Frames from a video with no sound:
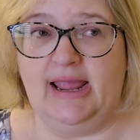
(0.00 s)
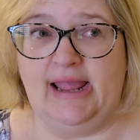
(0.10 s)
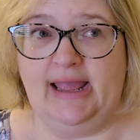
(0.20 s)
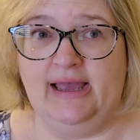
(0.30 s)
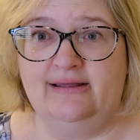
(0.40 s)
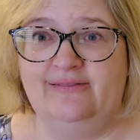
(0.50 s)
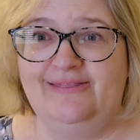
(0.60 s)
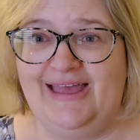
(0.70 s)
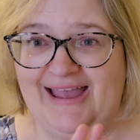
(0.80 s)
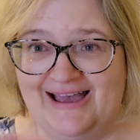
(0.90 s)
and
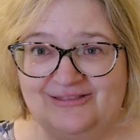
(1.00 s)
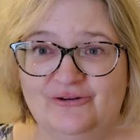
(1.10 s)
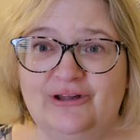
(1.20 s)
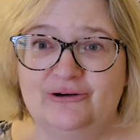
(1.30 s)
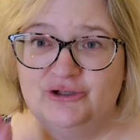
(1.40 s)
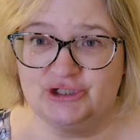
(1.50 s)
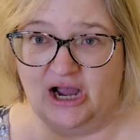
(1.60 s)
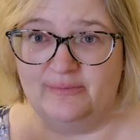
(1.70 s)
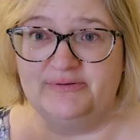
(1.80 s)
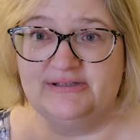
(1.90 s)
they had their little shop